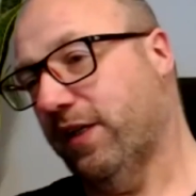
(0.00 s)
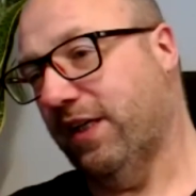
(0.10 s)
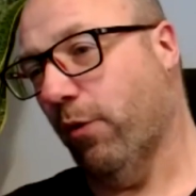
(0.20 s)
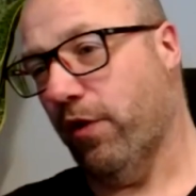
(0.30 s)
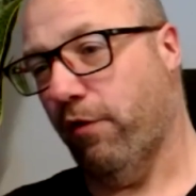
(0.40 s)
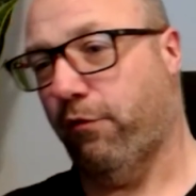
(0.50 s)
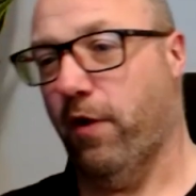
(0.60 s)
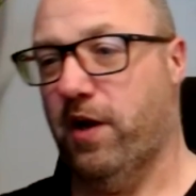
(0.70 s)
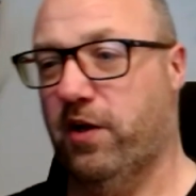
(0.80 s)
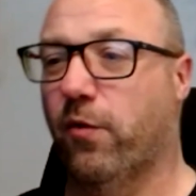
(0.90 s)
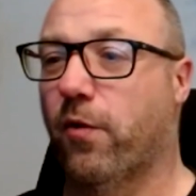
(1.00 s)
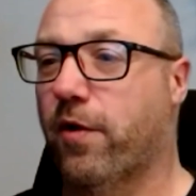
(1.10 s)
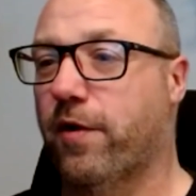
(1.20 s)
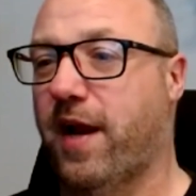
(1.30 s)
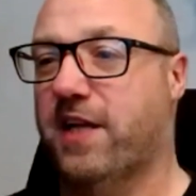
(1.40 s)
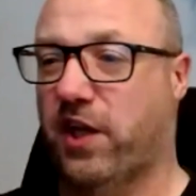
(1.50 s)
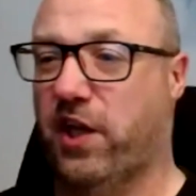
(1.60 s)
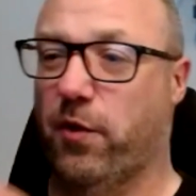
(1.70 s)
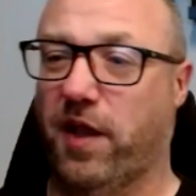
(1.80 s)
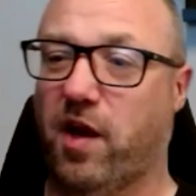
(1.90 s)
go in the front door and
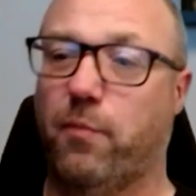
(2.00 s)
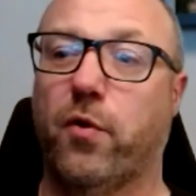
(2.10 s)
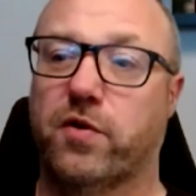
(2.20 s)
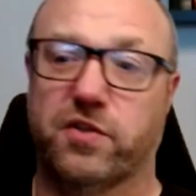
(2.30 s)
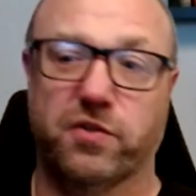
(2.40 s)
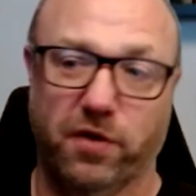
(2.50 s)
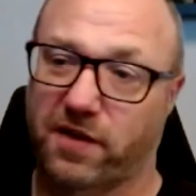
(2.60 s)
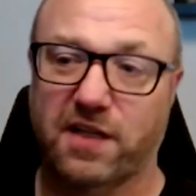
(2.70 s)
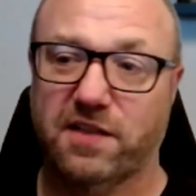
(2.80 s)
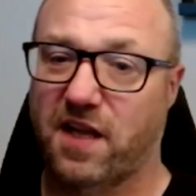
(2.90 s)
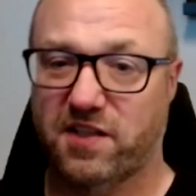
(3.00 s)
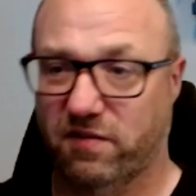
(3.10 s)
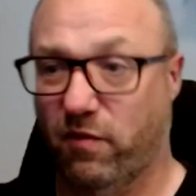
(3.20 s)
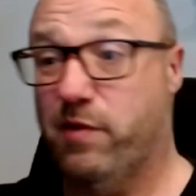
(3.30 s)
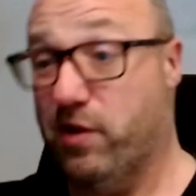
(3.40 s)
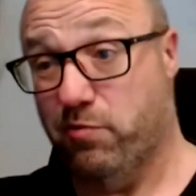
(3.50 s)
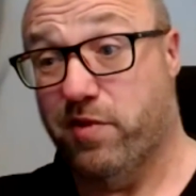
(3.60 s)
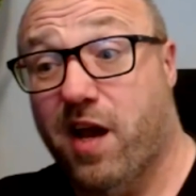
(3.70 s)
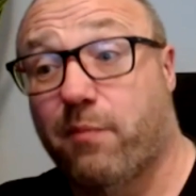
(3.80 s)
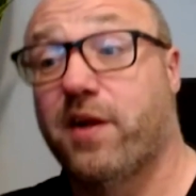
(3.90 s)
execute and get a purchase order. We do
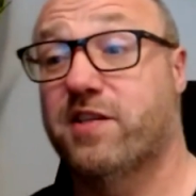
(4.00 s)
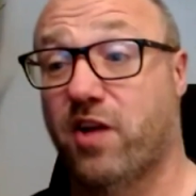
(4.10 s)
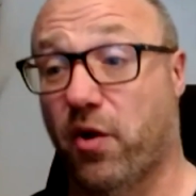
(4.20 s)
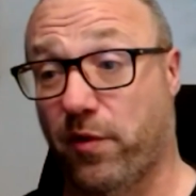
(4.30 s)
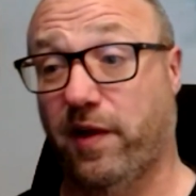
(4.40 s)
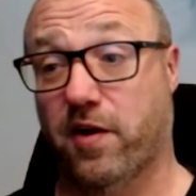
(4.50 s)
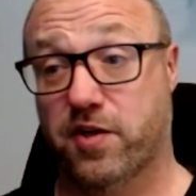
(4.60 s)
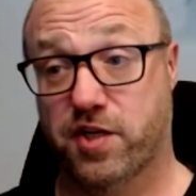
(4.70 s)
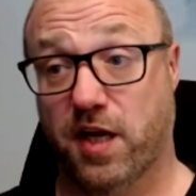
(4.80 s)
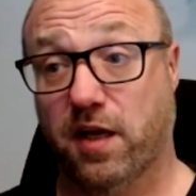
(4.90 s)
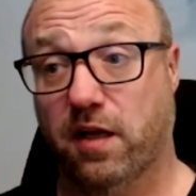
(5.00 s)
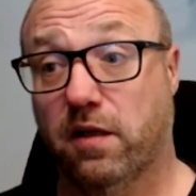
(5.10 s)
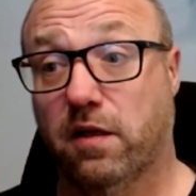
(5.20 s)
that, but it's not really our shtick.